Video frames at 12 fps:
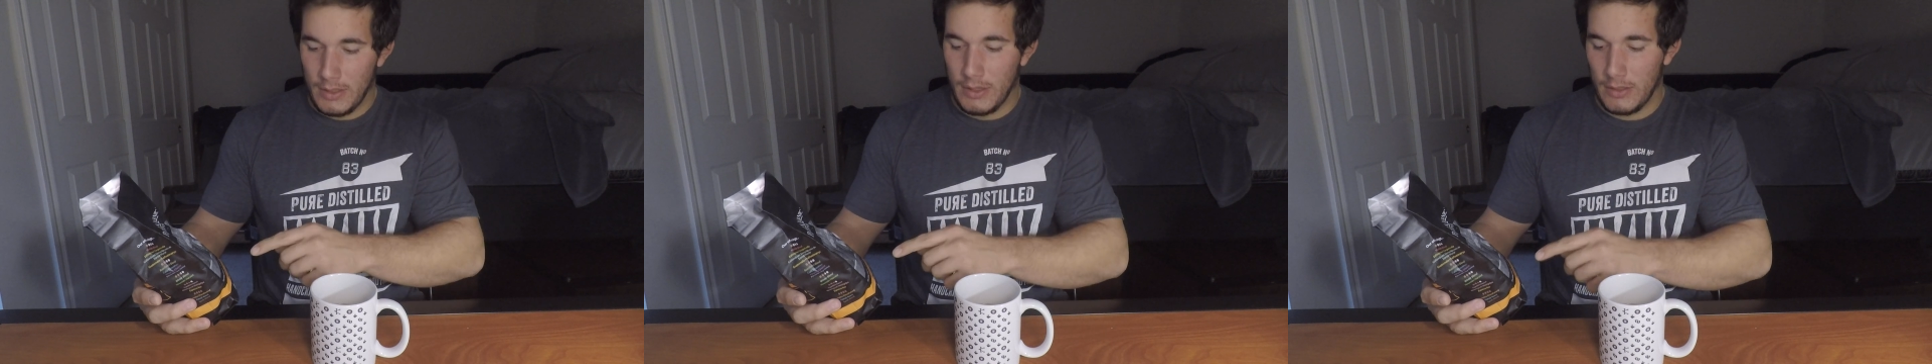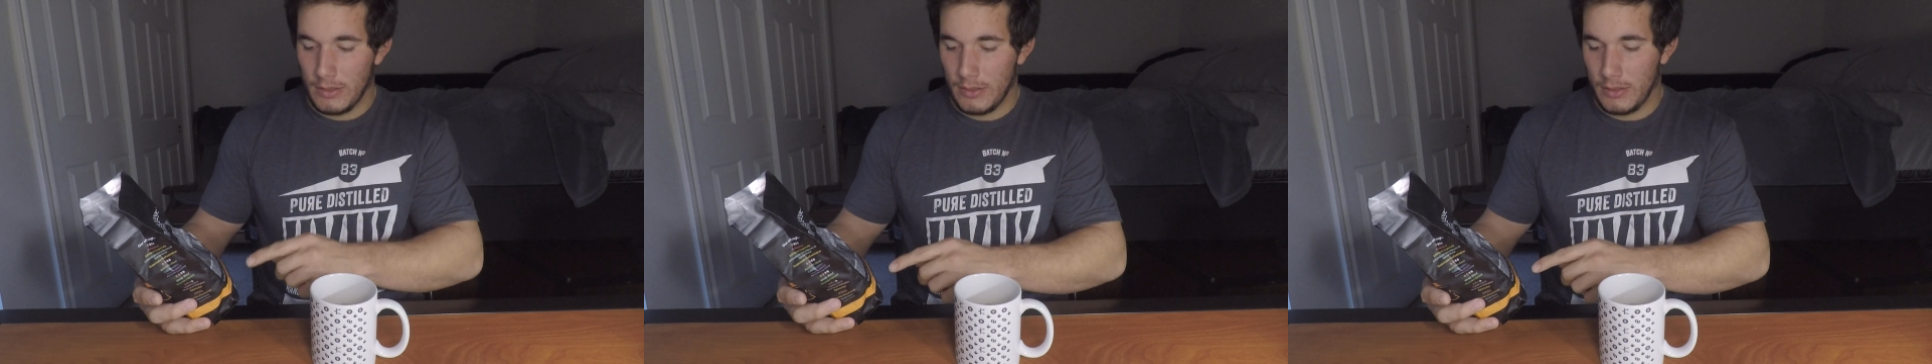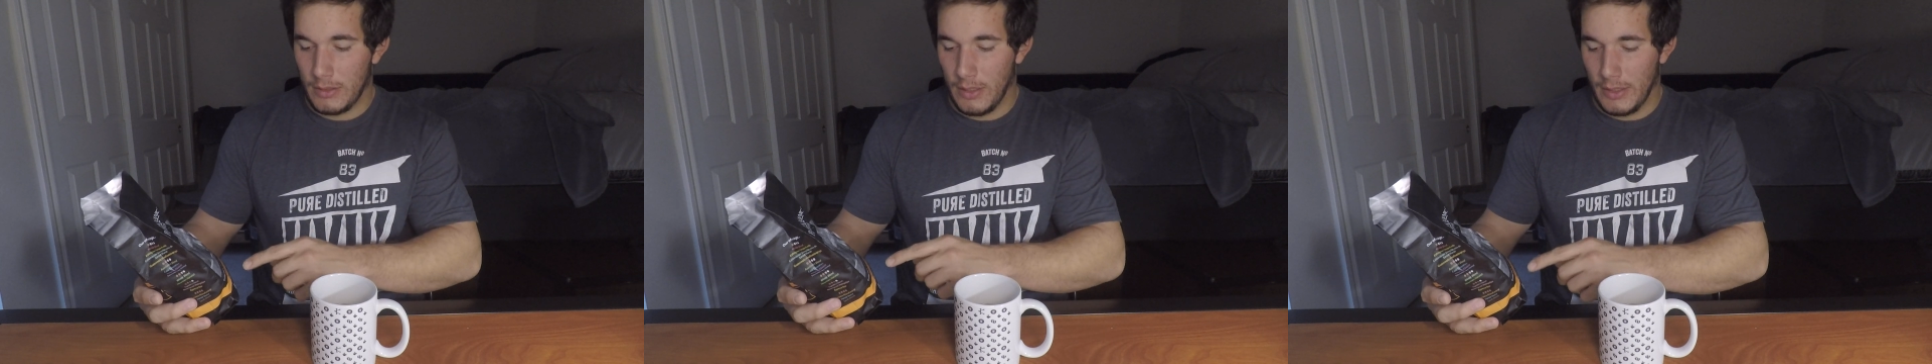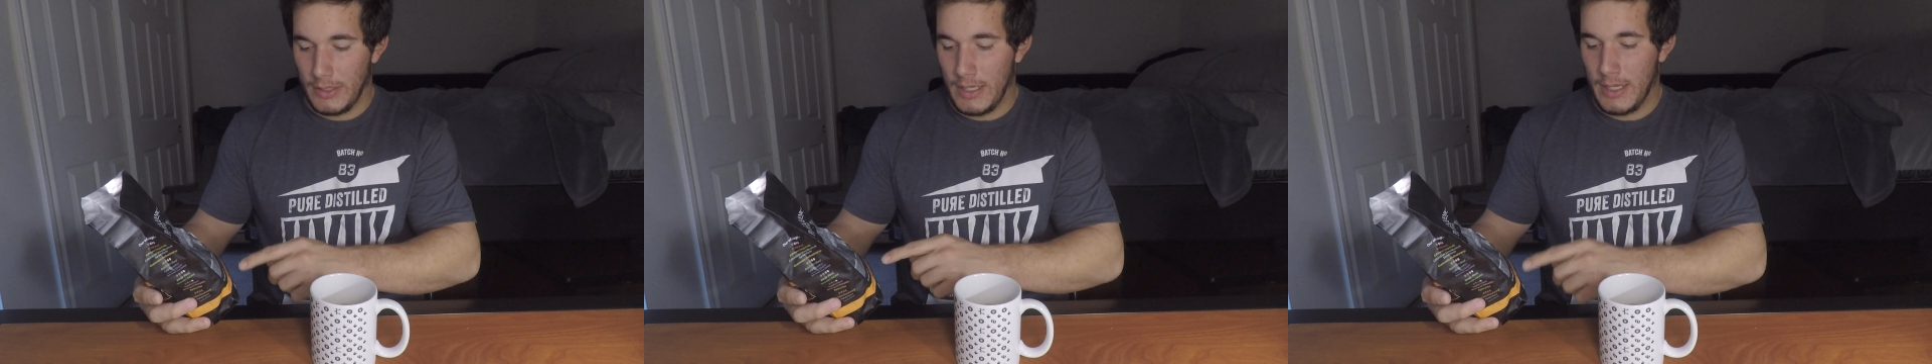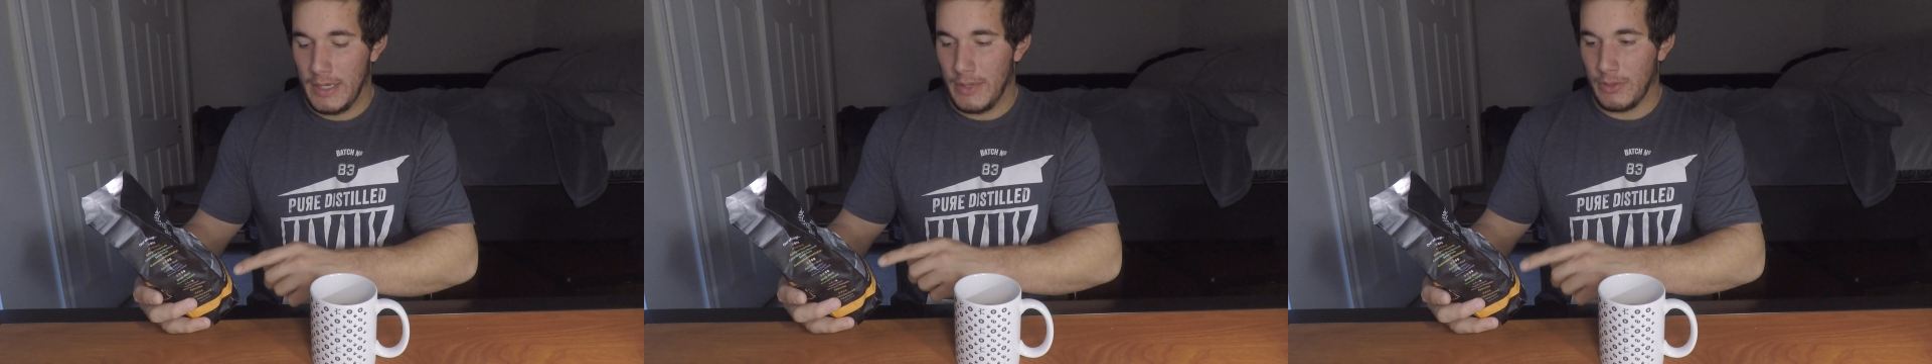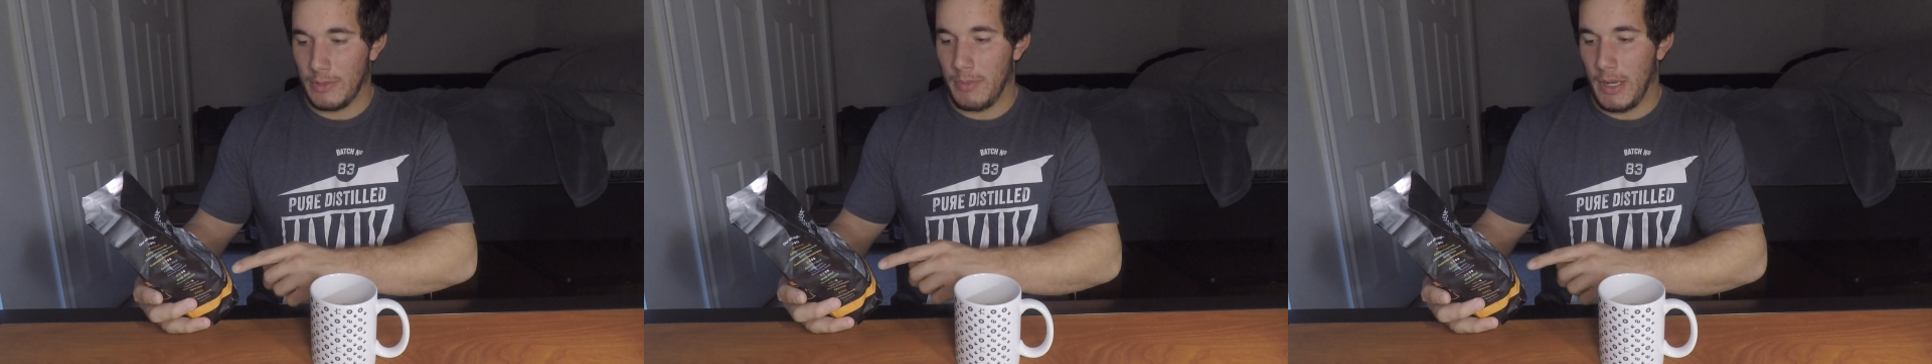this is a 10
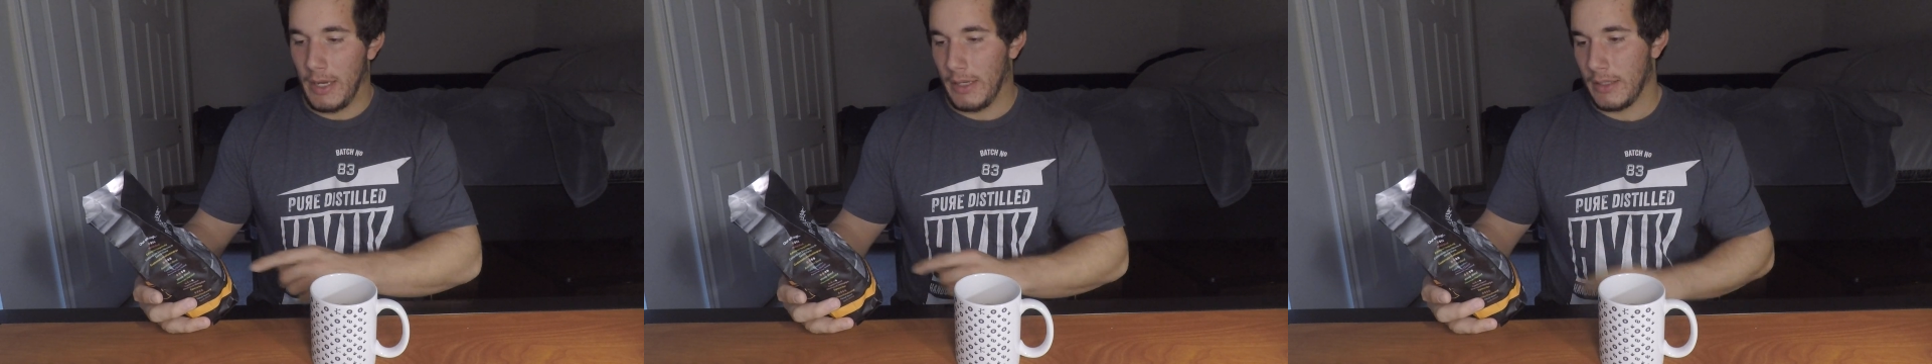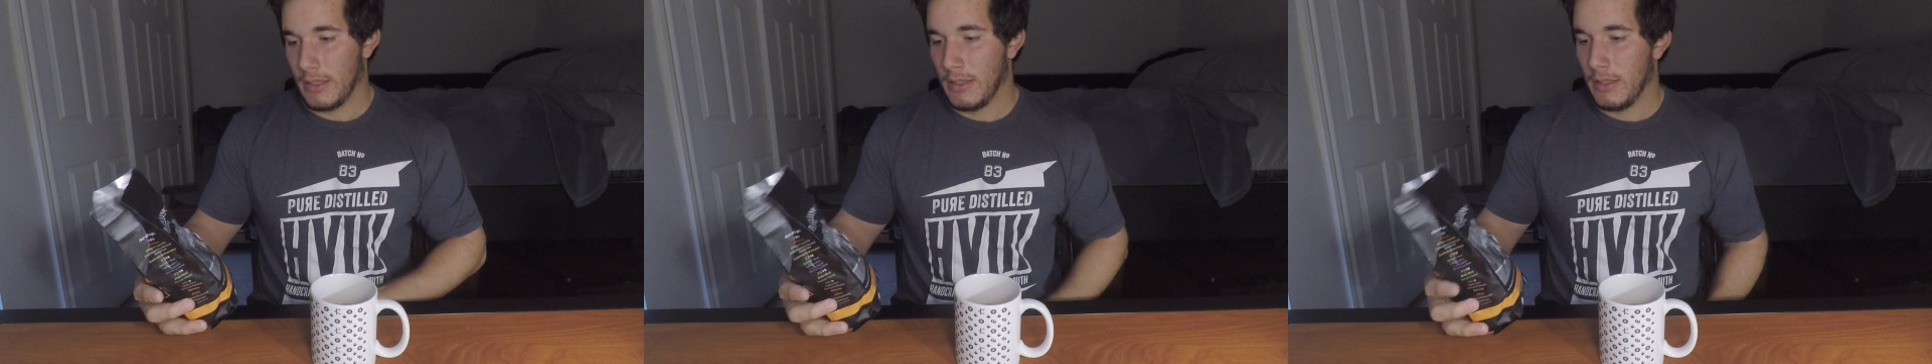ounce bag.